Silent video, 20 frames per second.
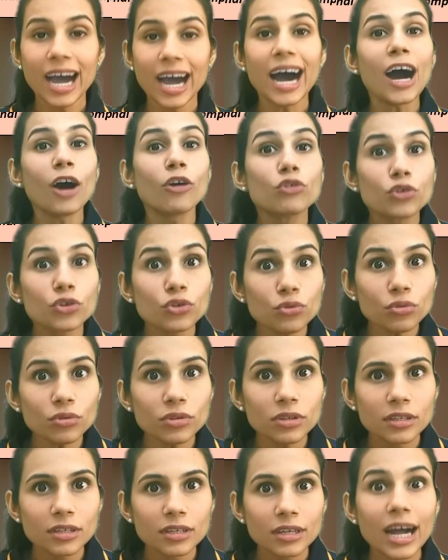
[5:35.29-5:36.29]
How do
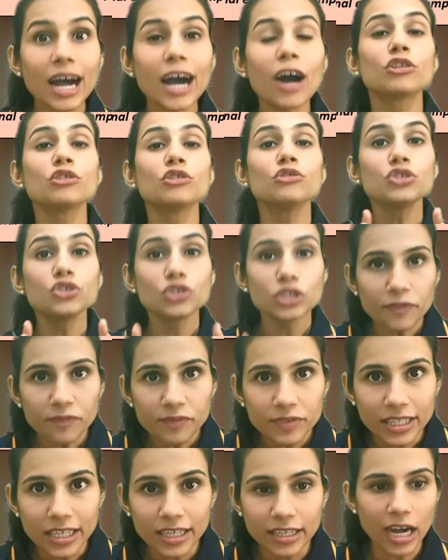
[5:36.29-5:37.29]
you
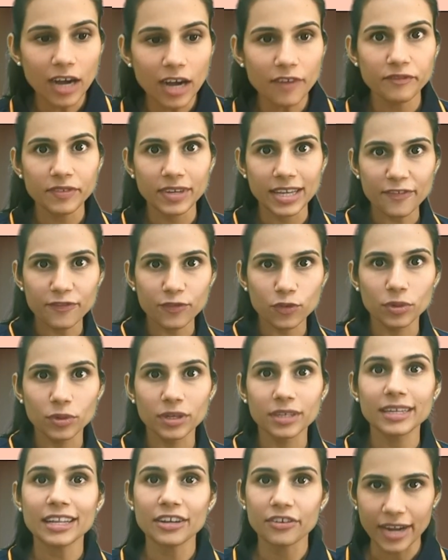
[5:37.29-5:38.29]
shift the graph
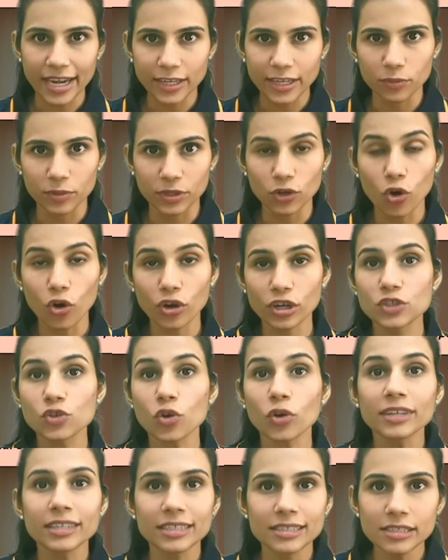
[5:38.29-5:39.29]
leftward and rightward?
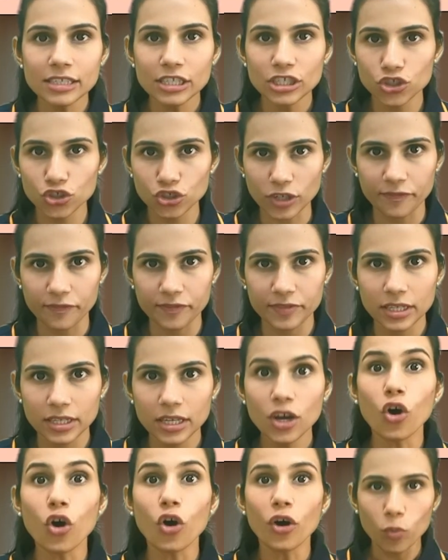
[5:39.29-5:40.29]
Horizontal shift
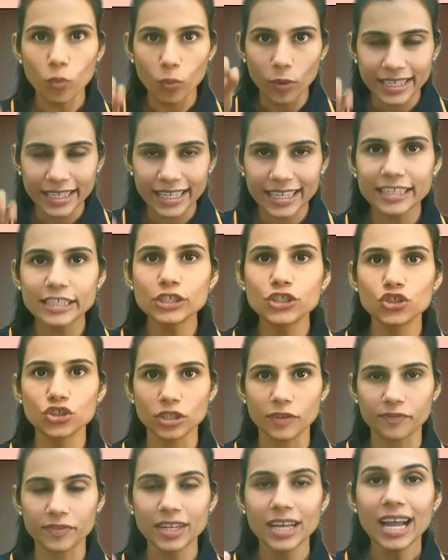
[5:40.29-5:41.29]
or vertical
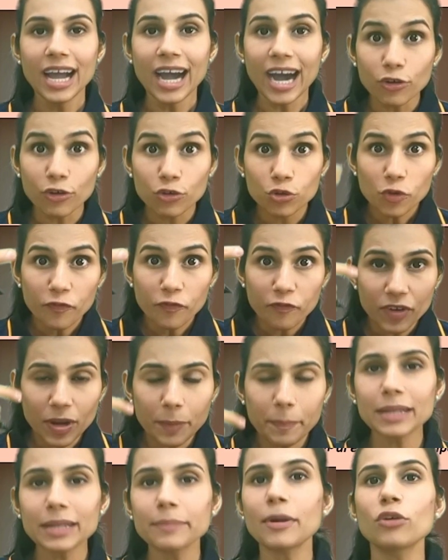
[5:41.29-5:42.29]
shift. How do you
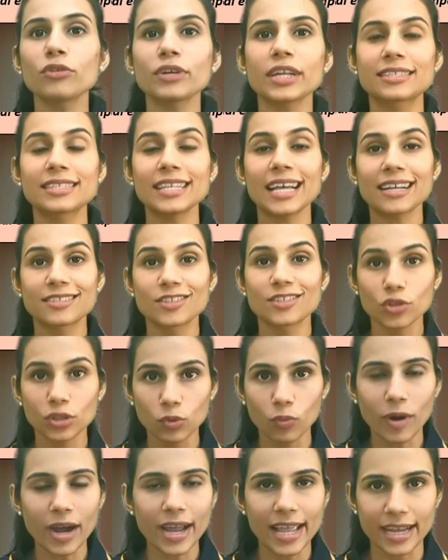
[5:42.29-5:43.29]
flip it about x-axis or
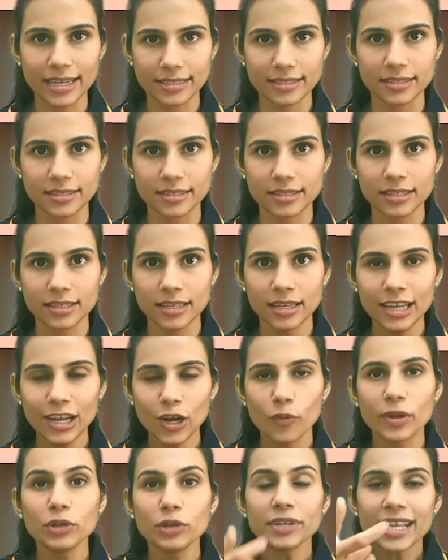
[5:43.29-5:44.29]
the y-axis?
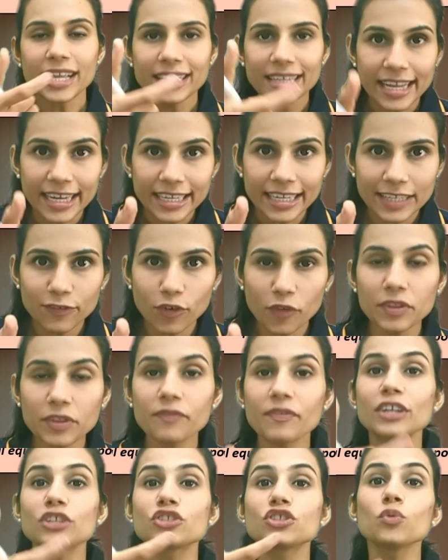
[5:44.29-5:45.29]
When you take negative of
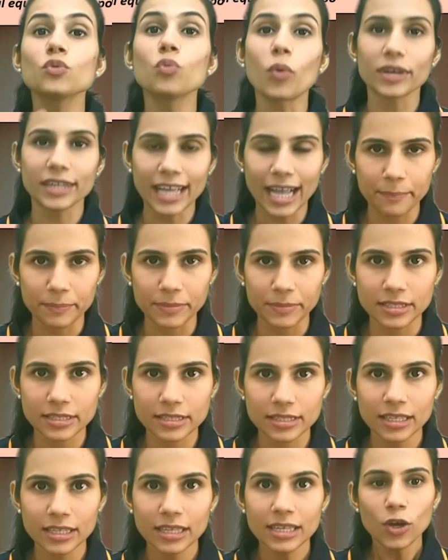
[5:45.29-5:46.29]
the function, what
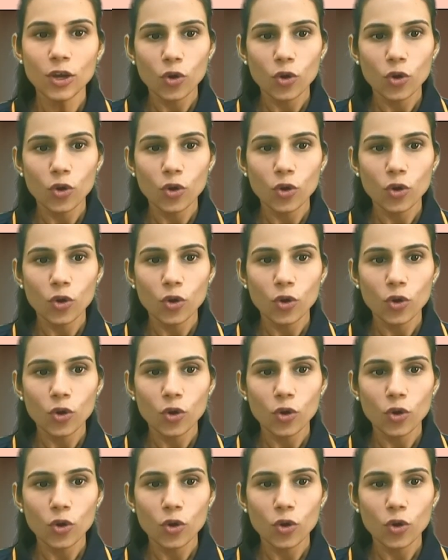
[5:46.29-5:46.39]
happens?